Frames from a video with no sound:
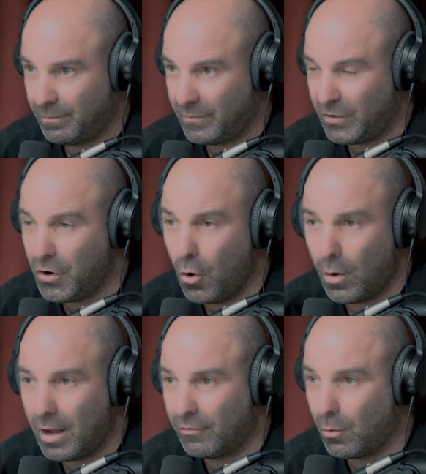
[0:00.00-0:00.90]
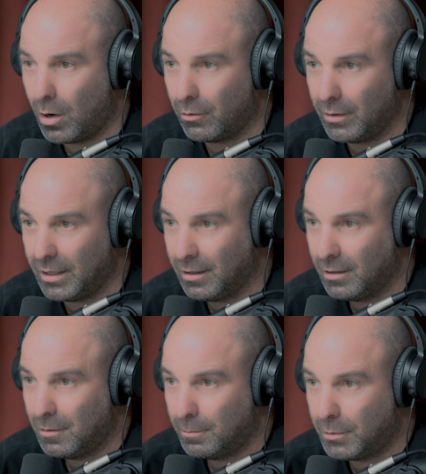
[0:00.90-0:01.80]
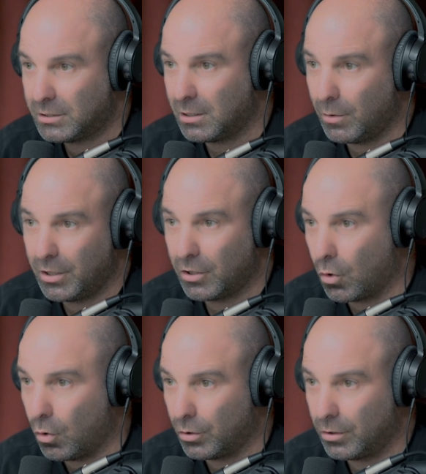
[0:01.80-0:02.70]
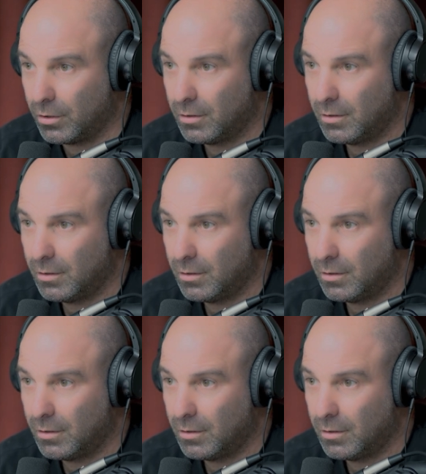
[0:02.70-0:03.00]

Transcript: You don't ever want to really put someone in a corner